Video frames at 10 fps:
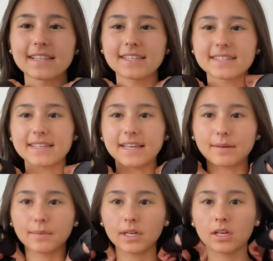the
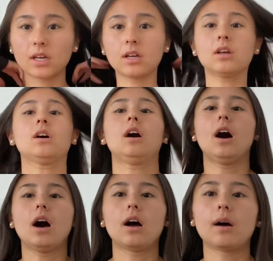same
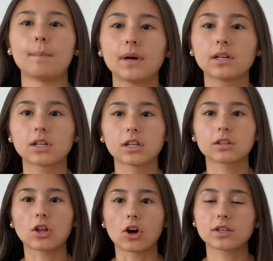um,
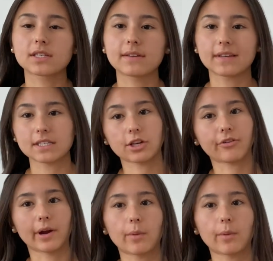long sleeve as the gray